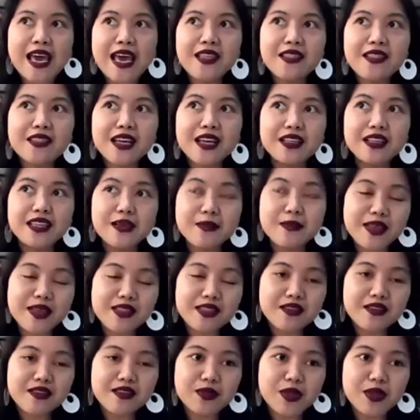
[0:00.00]
And
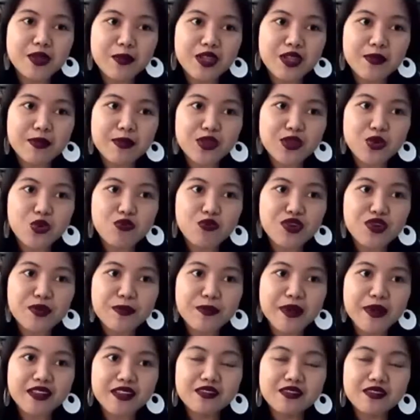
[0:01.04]
even the, the Philippine
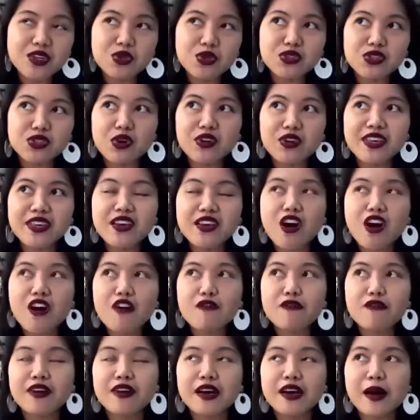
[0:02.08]
government, you're talking
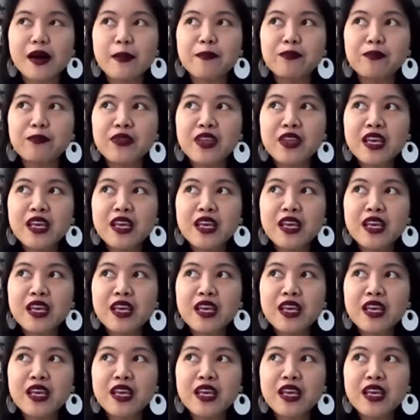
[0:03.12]
of uh,